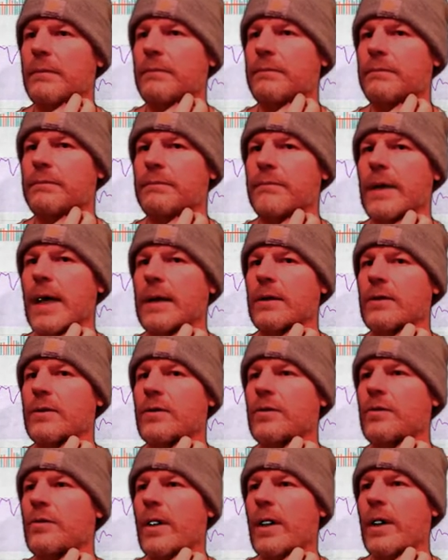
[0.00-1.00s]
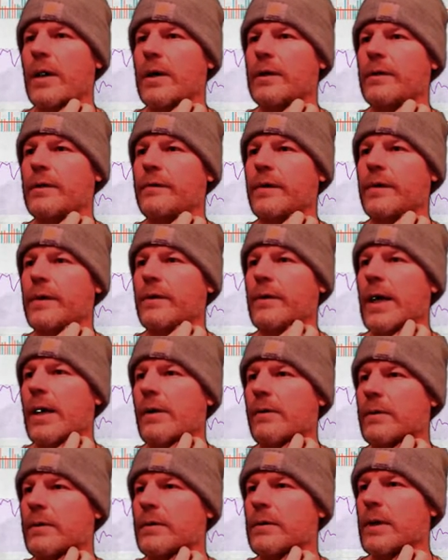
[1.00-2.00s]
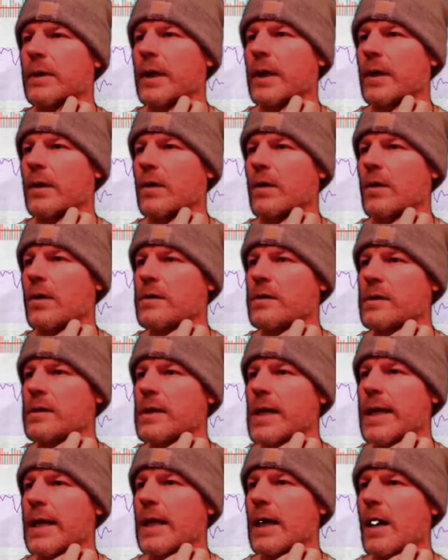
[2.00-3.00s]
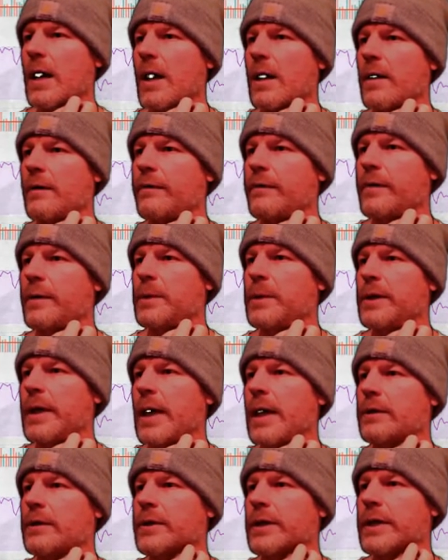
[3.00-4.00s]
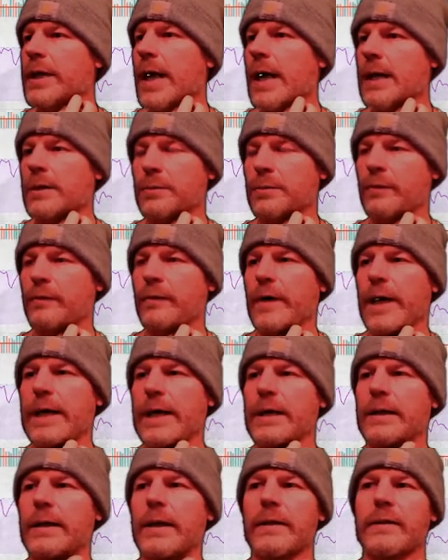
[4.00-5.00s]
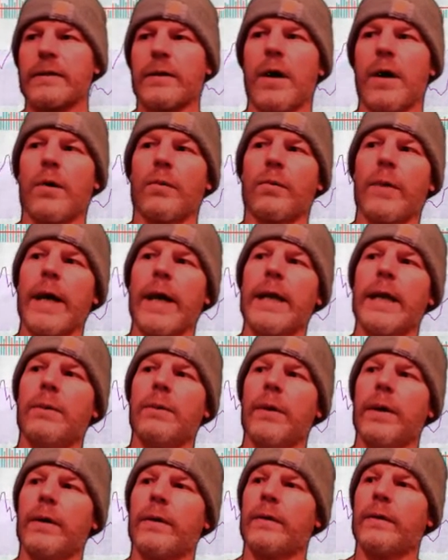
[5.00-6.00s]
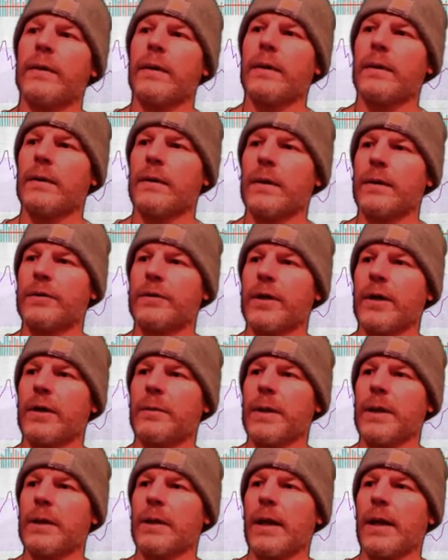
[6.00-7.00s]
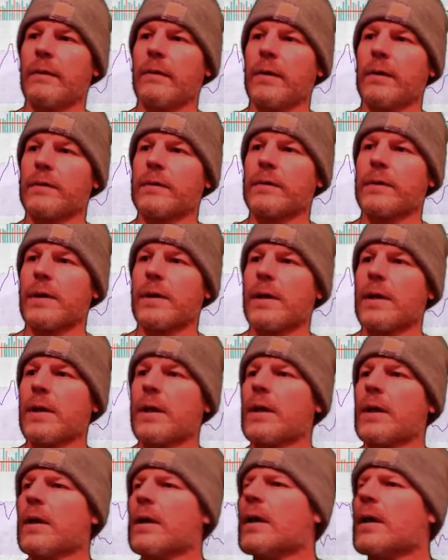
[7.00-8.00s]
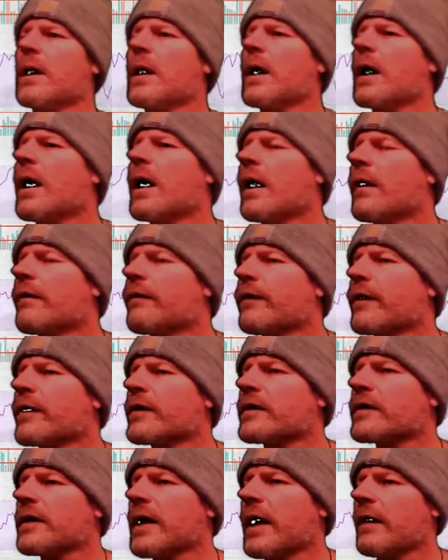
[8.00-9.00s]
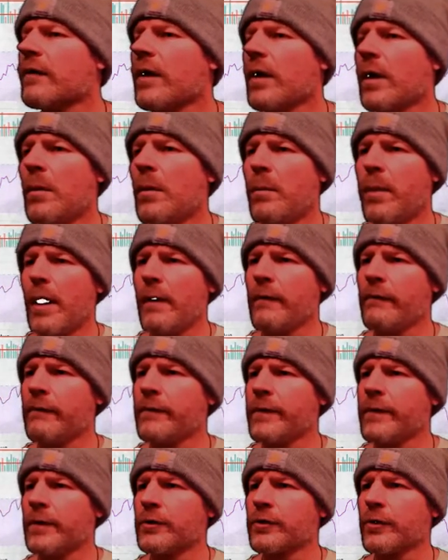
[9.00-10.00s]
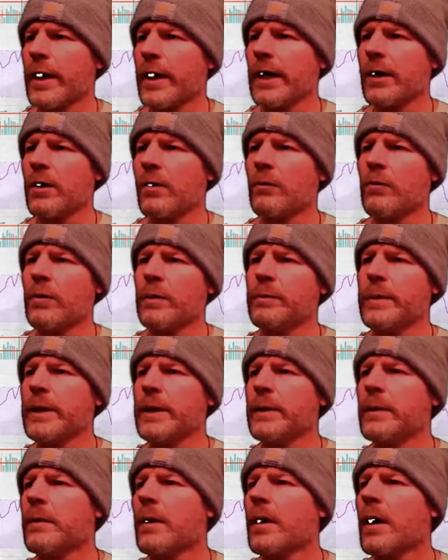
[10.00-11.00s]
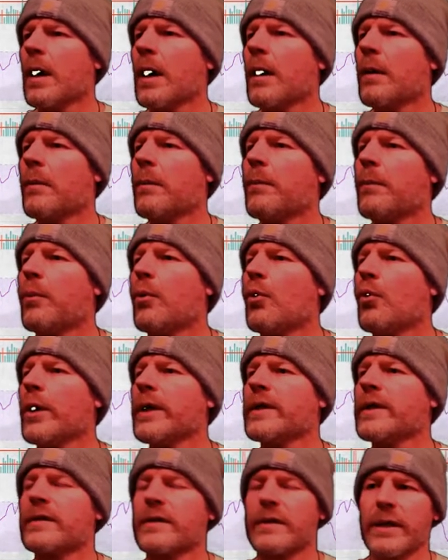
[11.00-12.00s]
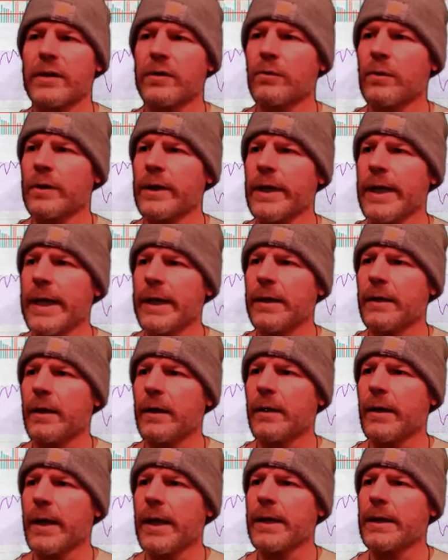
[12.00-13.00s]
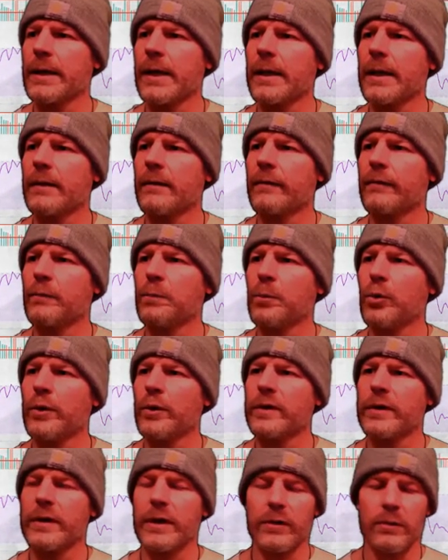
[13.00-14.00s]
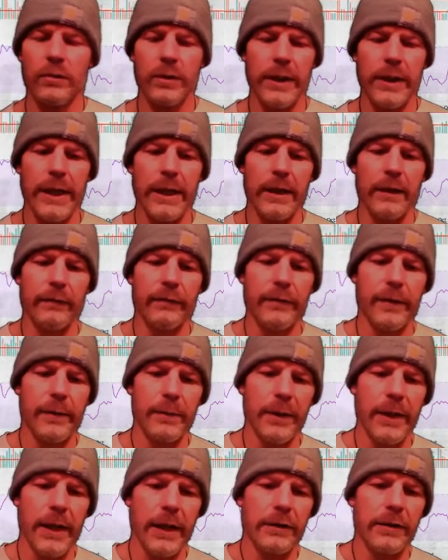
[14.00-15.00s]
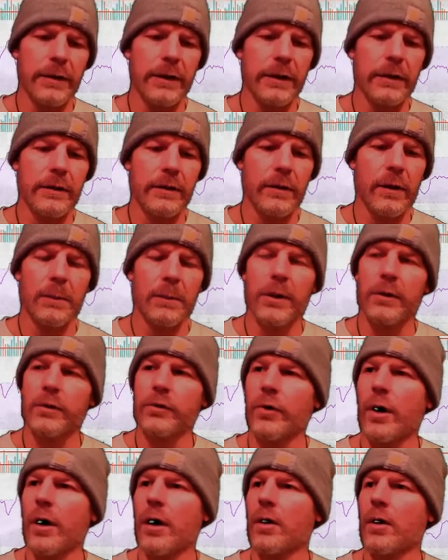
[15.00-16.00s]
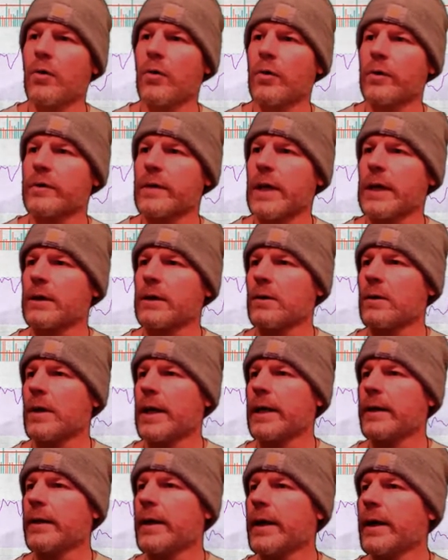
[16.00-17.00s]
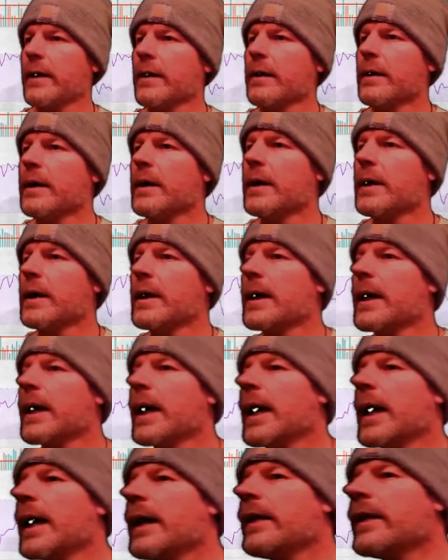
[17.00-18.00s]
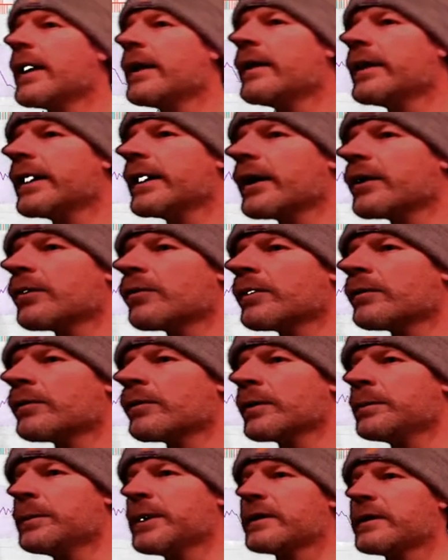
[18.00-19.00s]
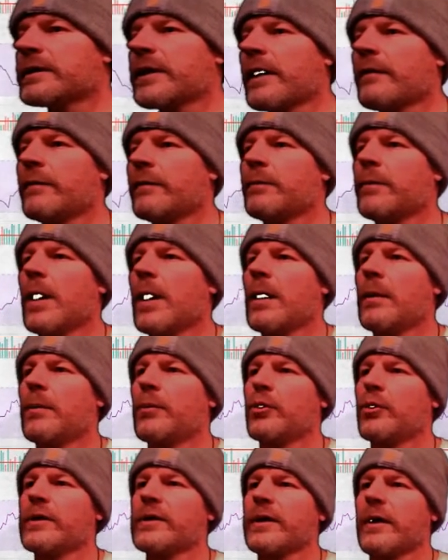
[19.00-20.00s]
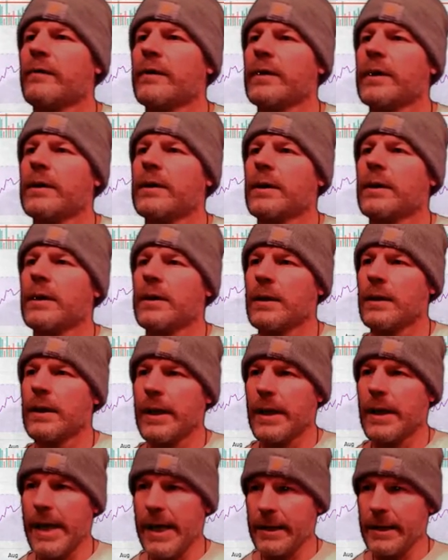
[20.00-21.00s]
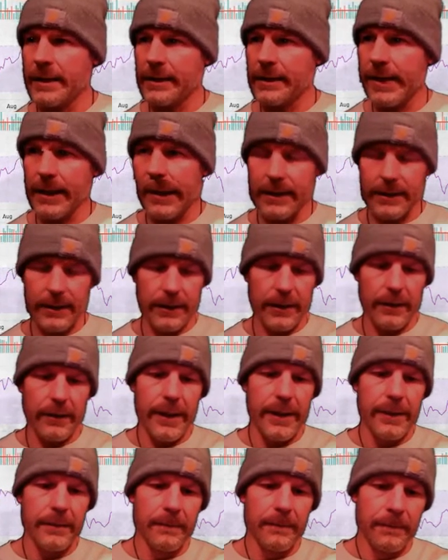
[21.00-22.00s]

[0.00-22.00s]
not too hard to figure out. It looks like our Fibonacci has provided us already with legitimate levels. Our first level above the triangle would be 0.618. All right, that 0.618 on Fibonacci. So I'm going to draw a horizontal line there. And then the other one would be 0.786. All right,